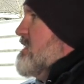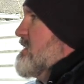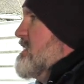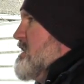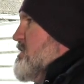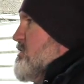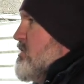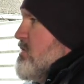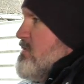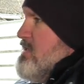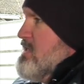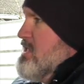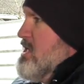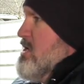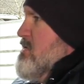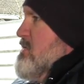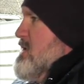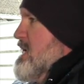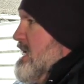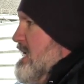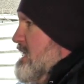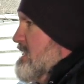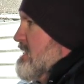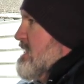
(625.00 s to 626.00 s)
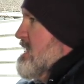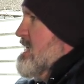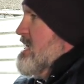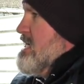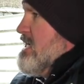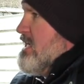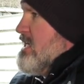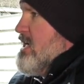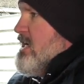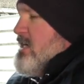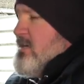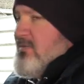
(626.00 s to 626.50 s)
thing you want to be doing is
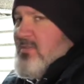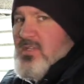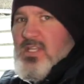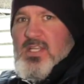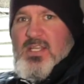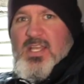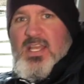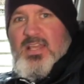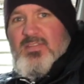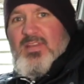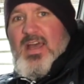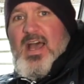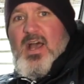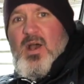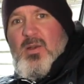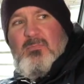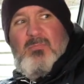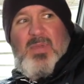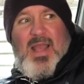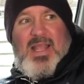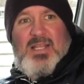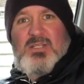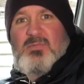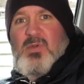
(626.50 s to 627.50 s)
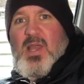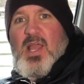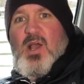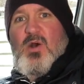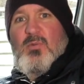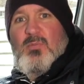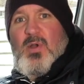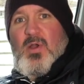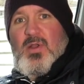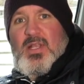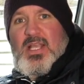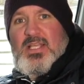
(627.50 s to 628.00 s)
kind of, you hear that? I banged my
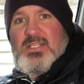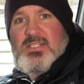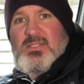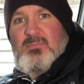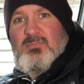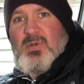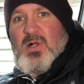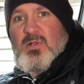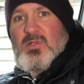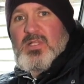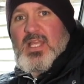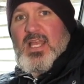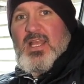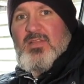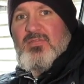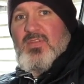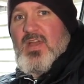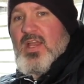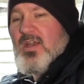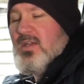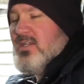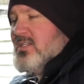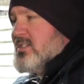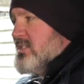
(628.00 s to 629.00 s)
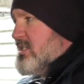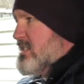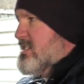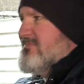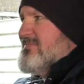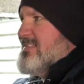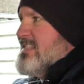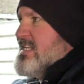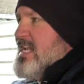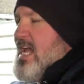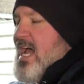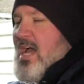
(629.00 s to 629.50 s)
elbow against the bulkhead there. It's just,
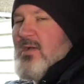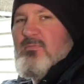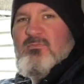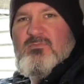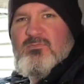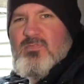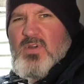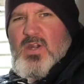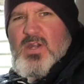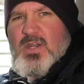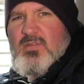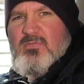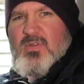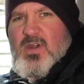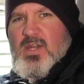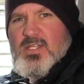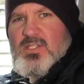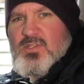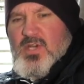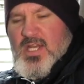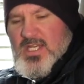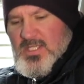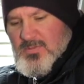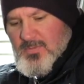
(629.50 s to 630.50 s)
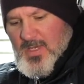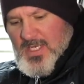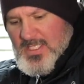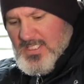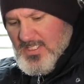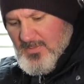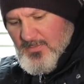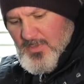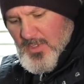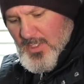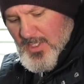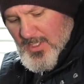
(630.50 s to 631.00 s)
yeah, very, very strange place
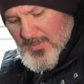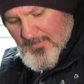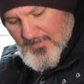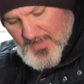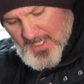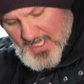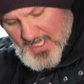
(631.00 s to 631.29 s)
to put them.